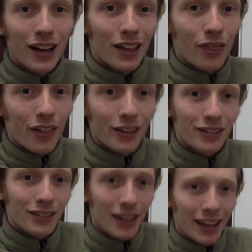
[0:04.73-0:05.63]

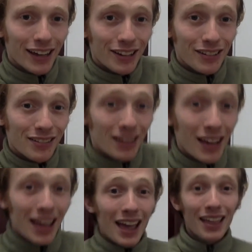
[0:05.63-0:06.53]
This is
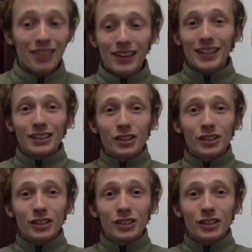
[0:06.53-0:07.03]
the